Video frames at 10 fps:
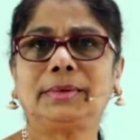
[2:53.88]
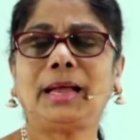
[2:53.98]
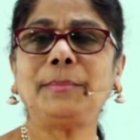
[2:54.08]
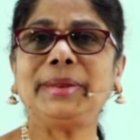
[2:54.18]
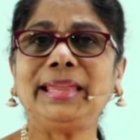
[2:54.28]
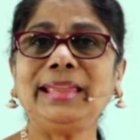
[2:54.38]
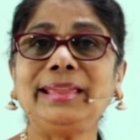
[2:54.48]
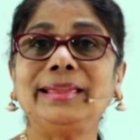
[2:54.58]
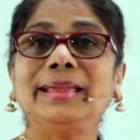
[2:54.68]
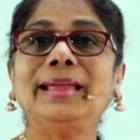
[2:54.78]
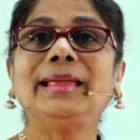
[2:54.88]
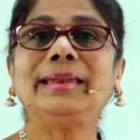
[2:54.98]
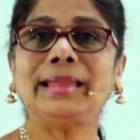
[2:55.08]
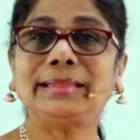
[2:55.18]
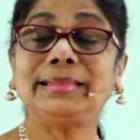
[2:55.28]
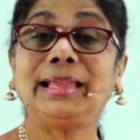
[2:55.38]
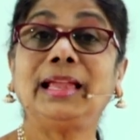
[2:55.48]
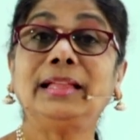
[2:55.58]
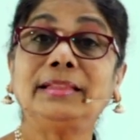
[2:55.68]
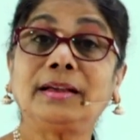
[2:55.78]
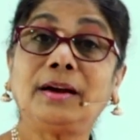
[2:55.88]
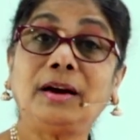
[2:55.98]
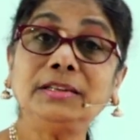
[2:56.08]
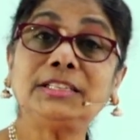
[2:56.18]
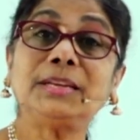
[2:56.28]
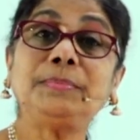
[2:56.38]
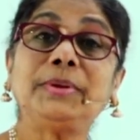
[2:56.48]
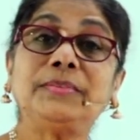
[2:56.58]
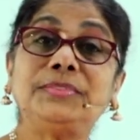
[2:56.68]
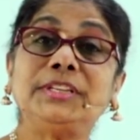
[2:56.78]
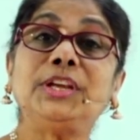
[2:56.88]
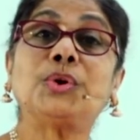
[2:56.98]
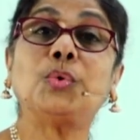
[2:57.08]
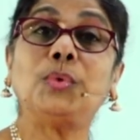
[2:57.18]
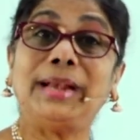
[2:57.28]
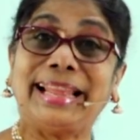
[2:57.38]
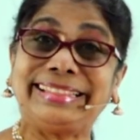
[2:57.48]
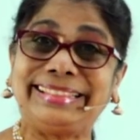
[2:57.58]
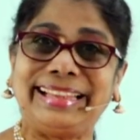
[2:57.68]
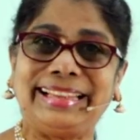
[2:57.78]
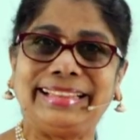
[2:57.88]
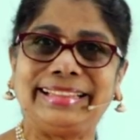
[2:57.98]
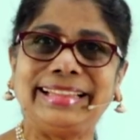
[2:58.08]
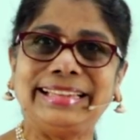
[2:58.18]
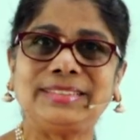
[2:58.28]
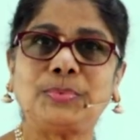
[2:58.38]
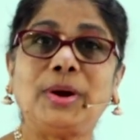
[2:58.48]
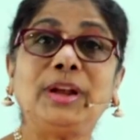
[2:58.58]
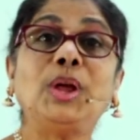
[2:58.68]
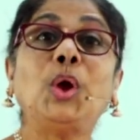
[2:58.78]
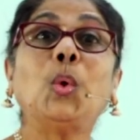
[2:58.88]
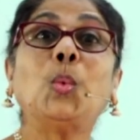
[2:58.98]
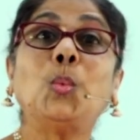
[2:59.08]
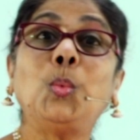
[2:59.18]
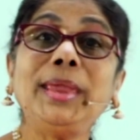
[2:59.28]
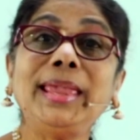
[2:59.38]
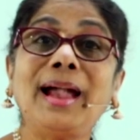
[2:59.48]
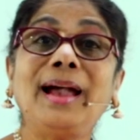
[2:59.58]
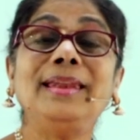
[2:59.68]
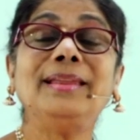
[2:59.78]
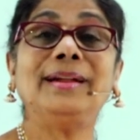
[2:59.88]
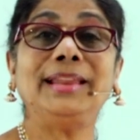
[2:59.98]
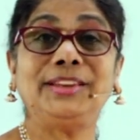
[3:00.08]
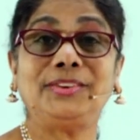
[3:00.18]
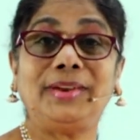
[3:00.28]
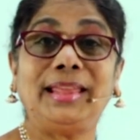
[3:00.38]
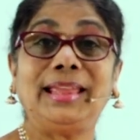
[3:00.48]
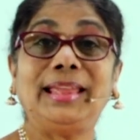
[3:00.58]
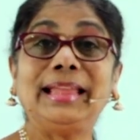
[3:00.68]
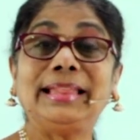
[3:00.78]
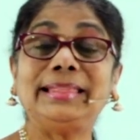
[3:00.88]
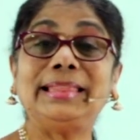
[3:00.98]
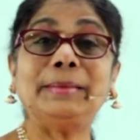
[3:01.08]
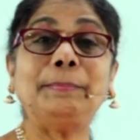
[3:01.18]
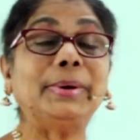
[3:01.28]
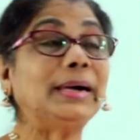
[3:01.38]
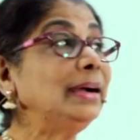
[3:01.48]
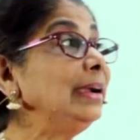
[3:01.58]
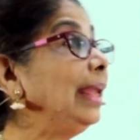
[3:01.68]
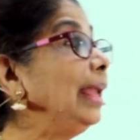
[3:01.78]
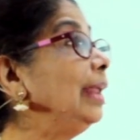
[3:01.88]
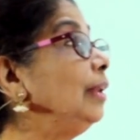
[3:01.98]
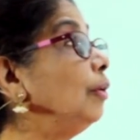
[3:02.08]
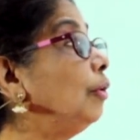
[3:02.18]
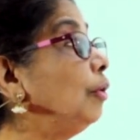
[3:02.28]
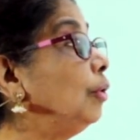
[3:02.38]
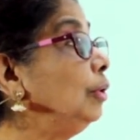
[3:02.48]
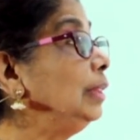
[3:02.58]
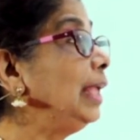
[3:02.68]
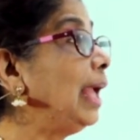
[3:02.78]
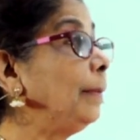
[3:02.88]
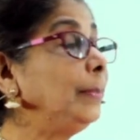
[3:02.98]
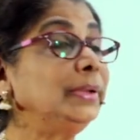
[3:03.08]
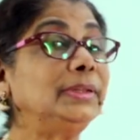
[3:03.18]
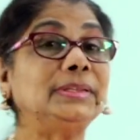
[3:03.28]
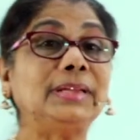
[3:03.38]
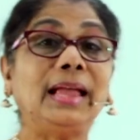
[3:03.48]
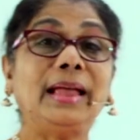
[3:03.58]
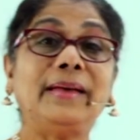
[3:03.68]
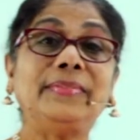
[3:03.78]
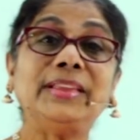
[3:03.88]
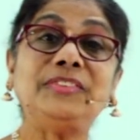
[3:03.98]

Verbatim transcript: How many? Nothing. The concept of zero, nothing. That's what we are learning today. The bird ate all the apples and the